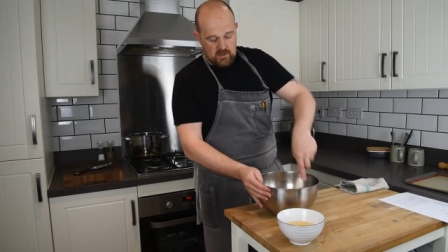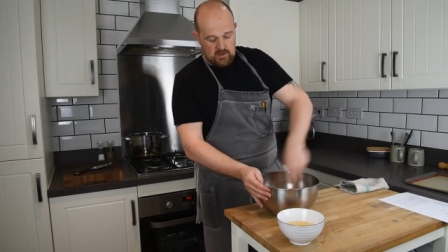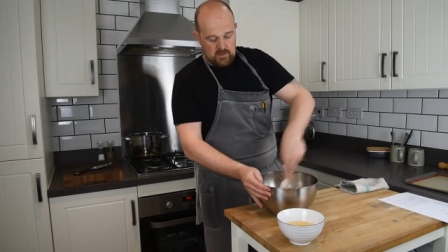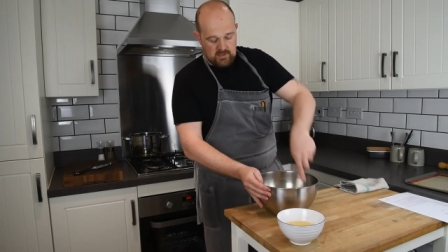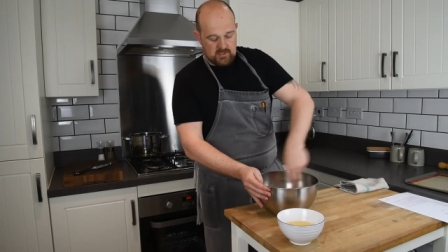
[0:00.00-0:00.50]

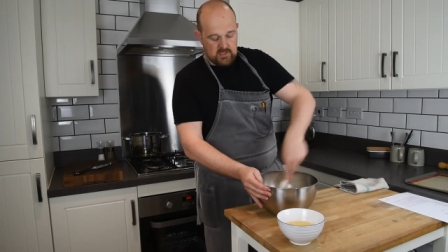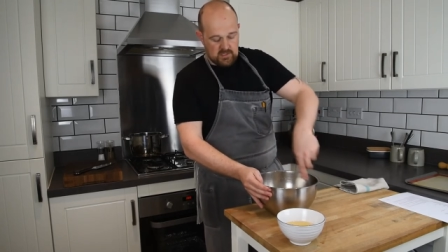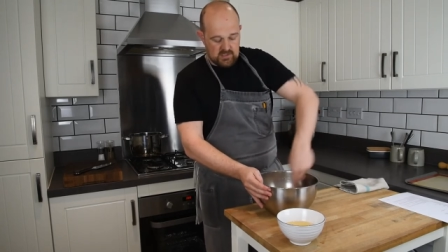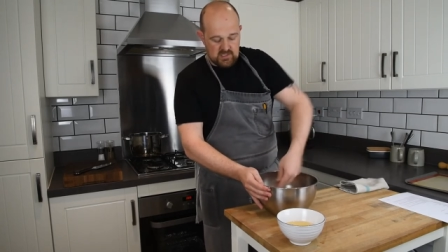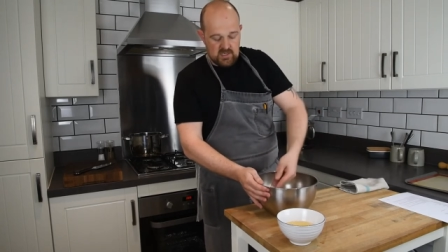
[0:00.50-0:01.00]
And as you
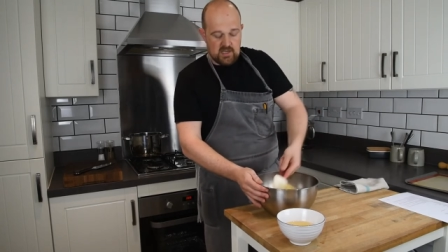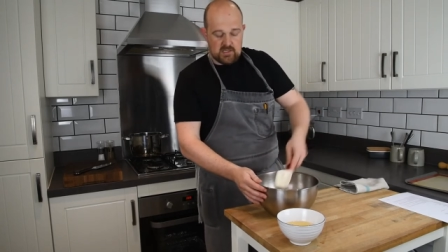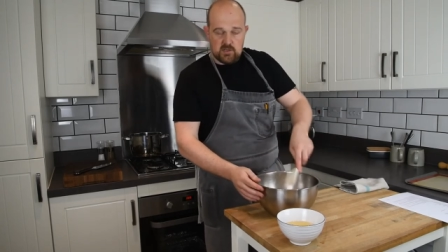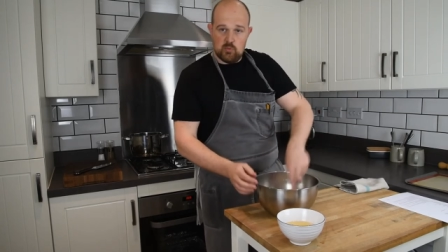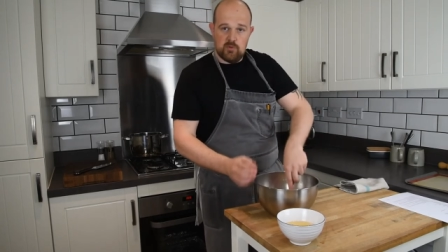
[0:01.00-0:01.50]
can see, as
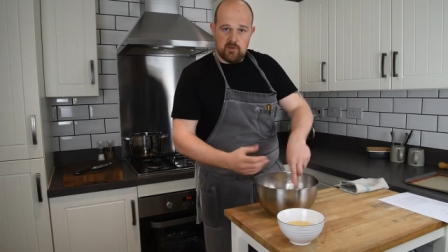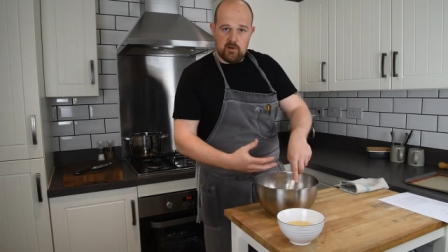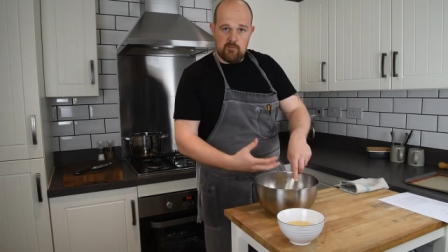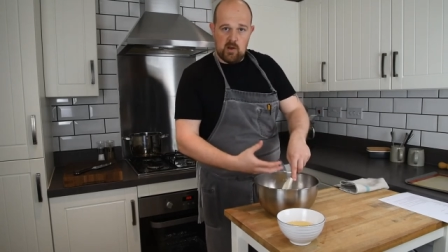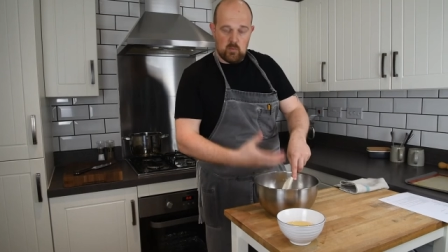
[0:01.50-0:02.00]
you move it
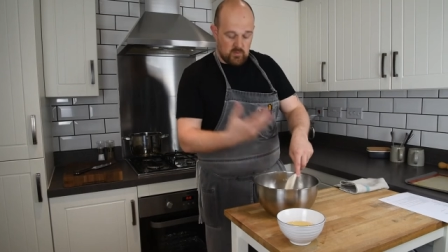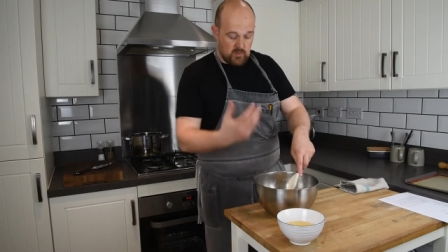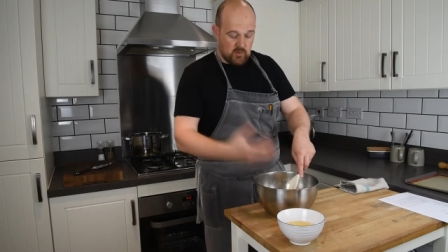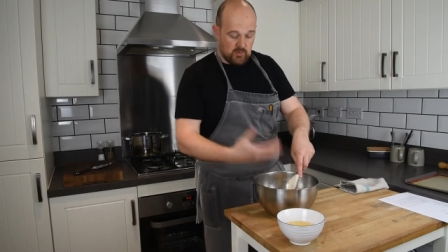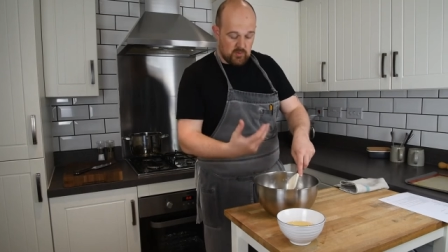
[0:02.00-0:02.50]
around,
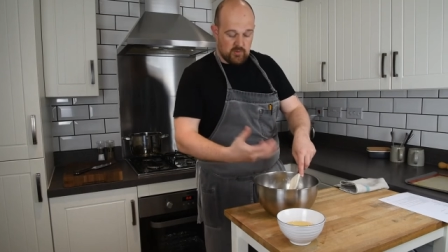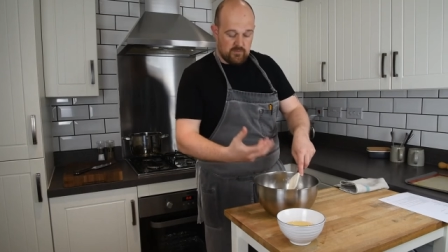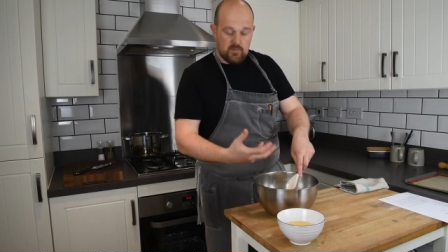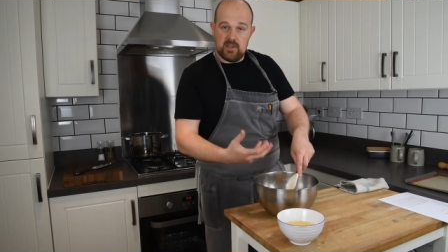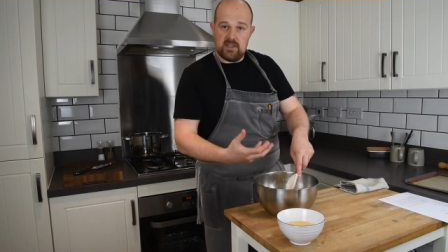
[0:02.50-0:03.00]
the, the,
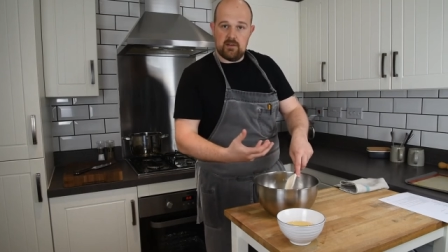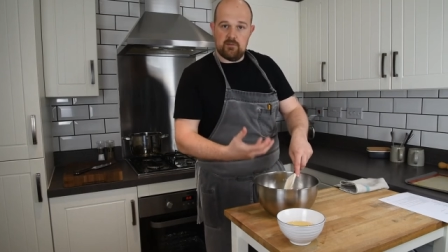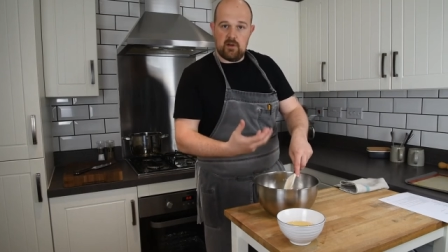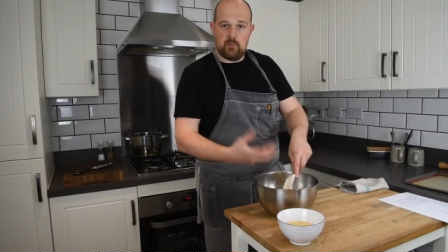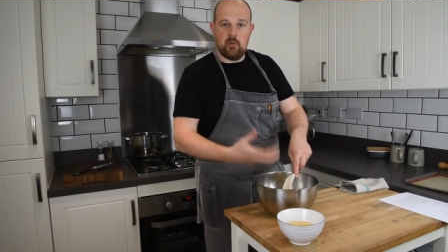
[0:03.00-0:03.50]
the heat
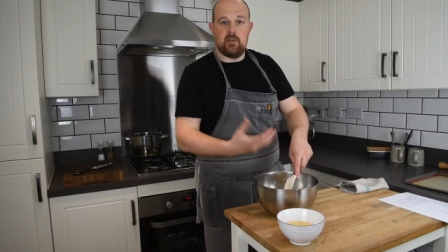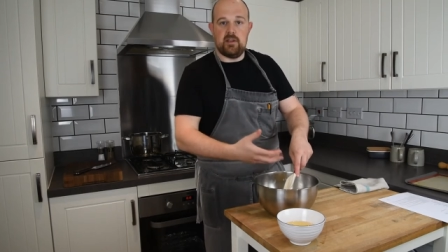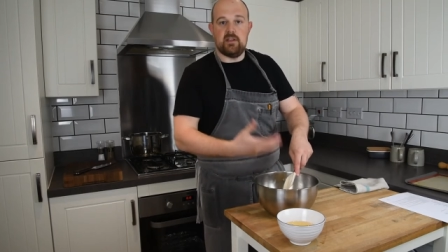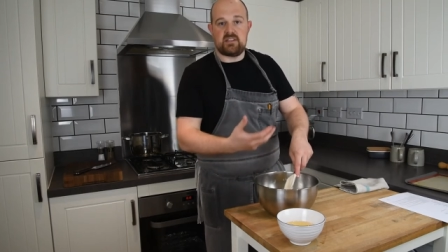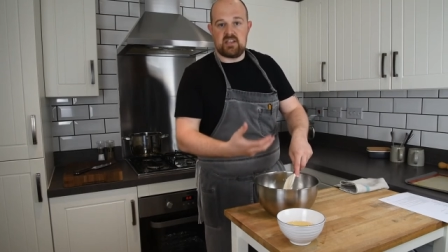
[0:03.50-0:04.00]
evaporates, the
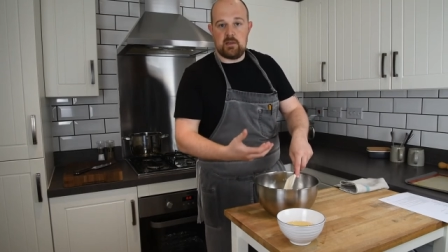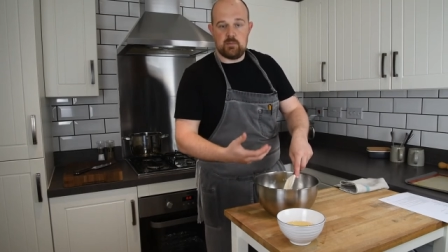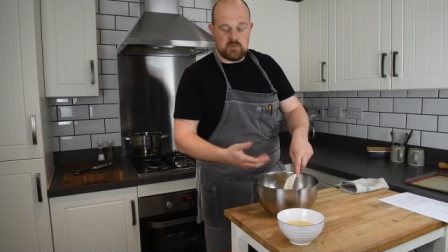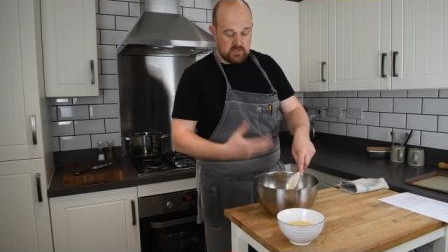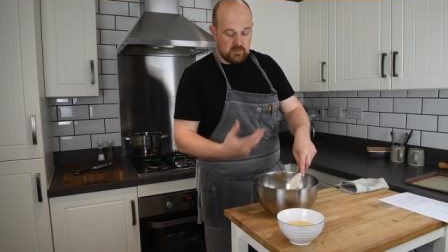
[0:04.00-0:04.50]
heat
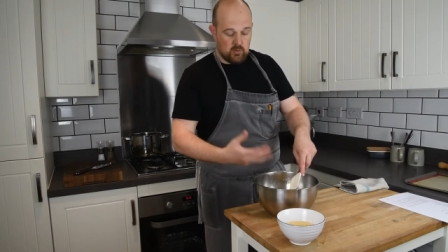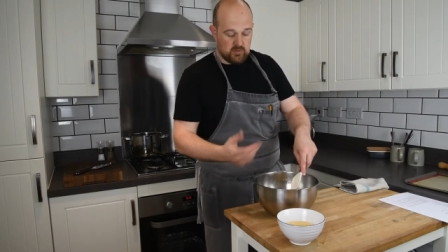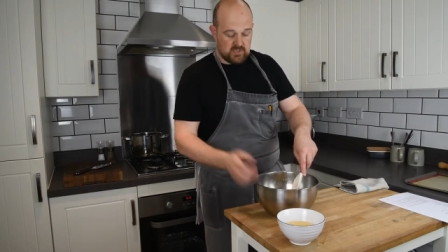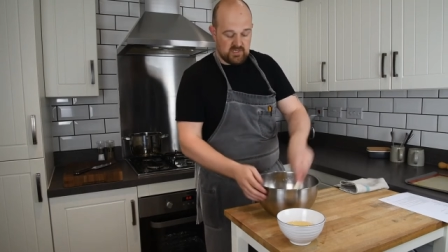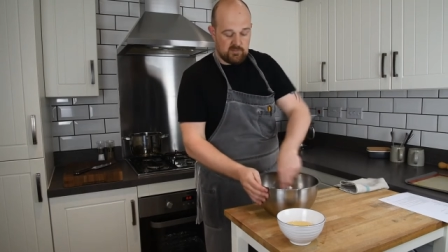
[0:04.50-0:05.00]
escapes, uh, all the
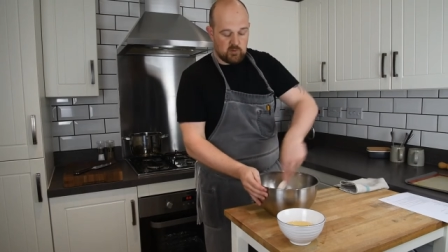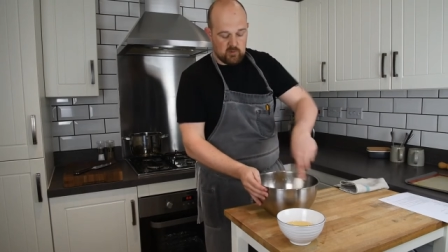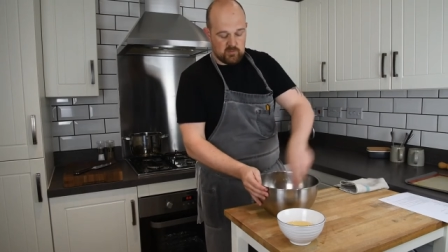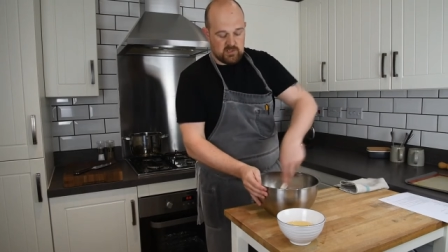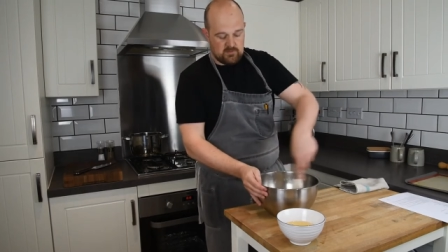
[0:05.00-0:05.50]
steam
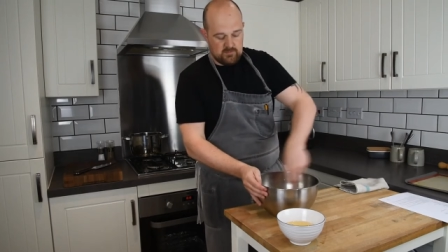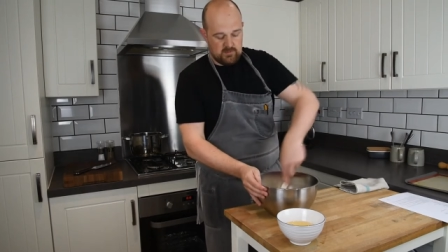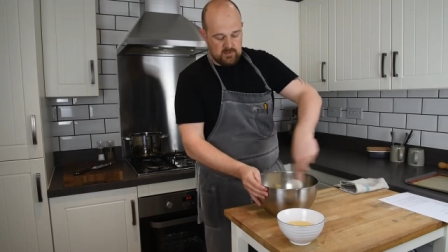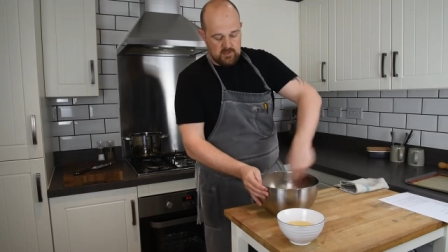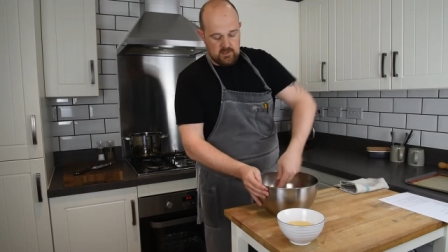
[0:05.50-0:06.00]
comes out.
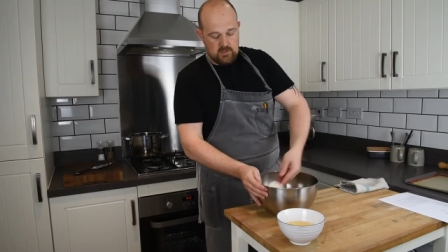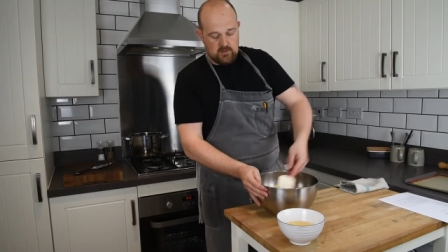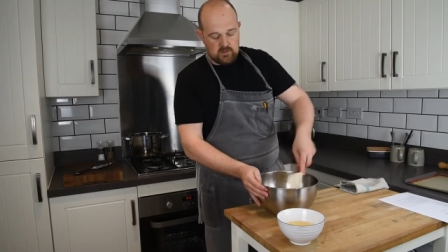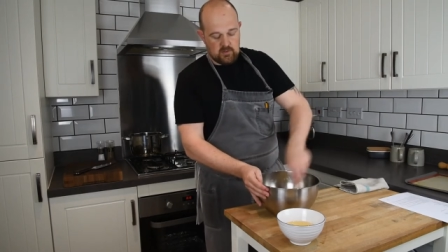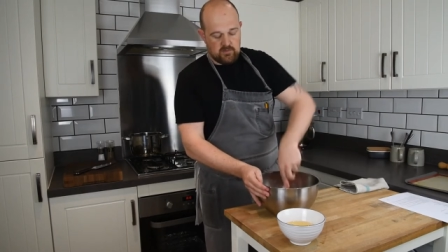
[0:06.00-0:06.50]

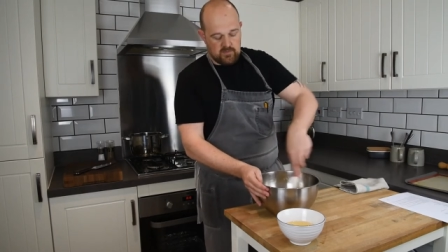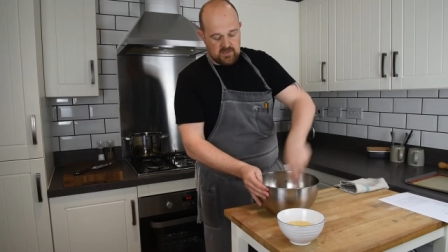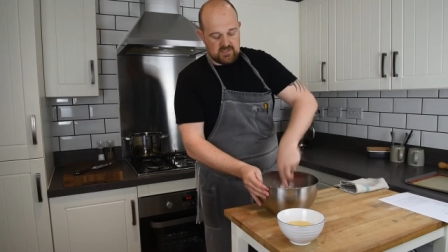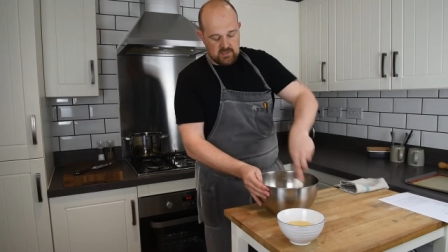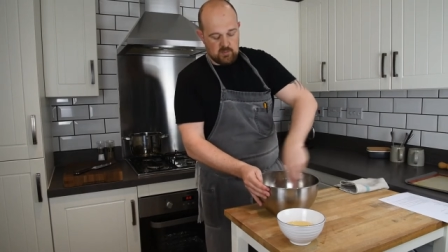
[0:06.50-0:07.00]
So the
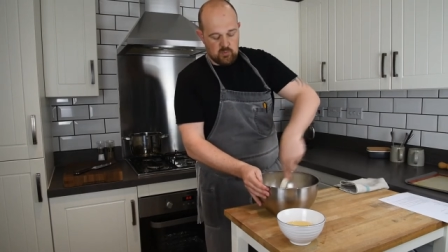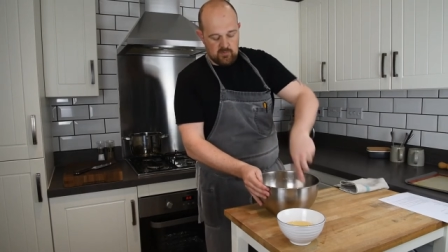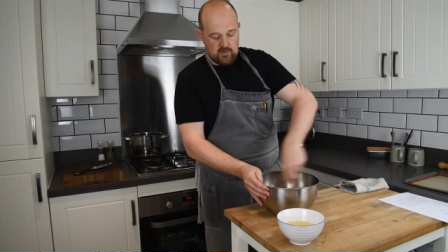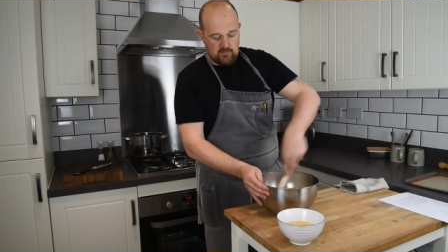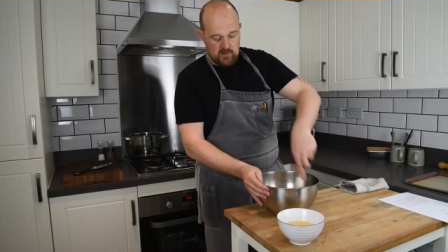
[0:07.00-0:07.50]
faster you move
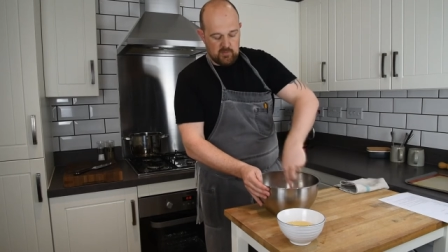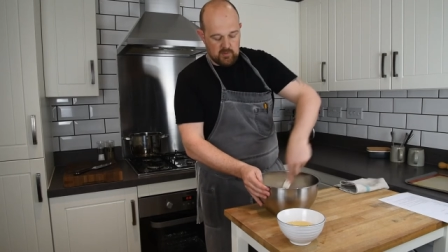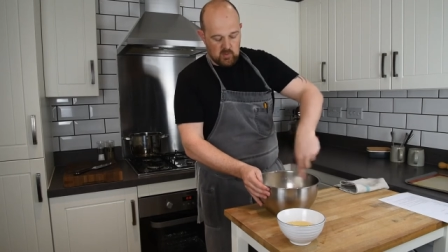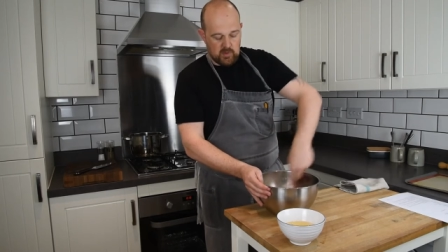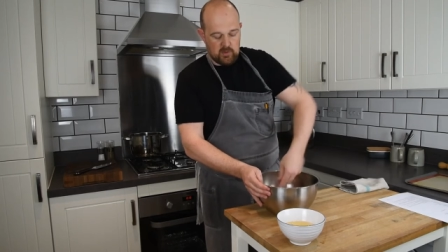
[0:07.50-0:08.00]
it around, the
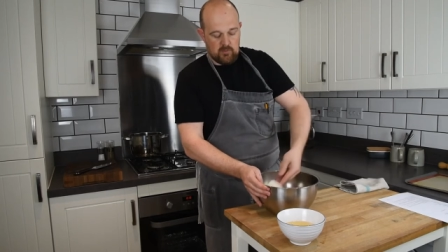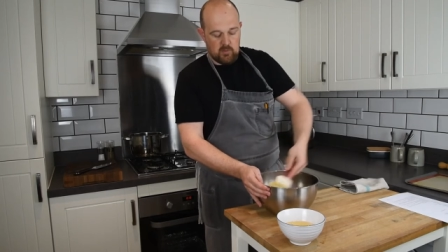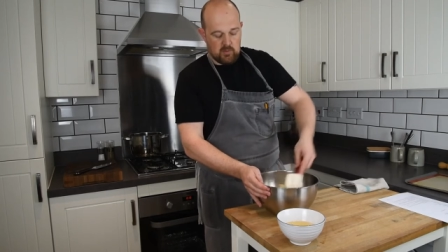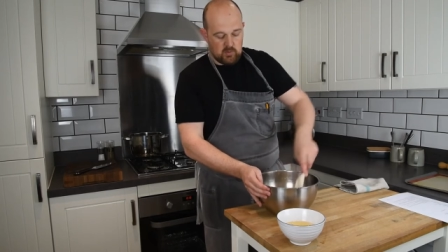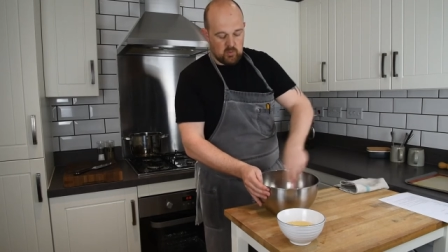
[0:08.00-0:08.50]
quicker it
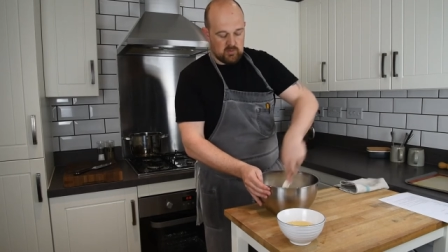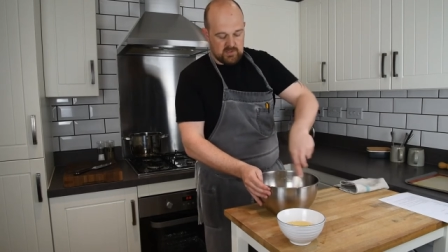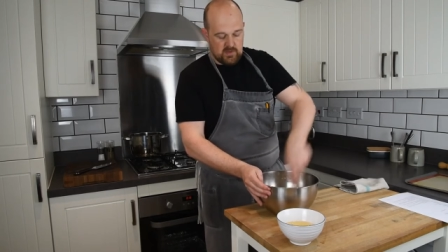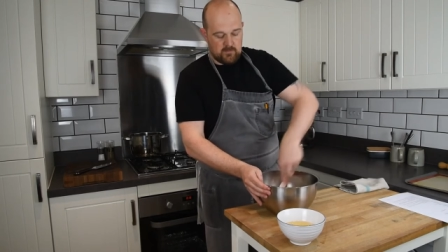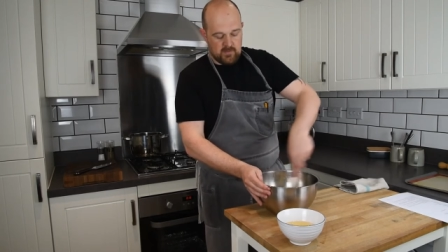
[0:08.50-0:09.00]
will cool down.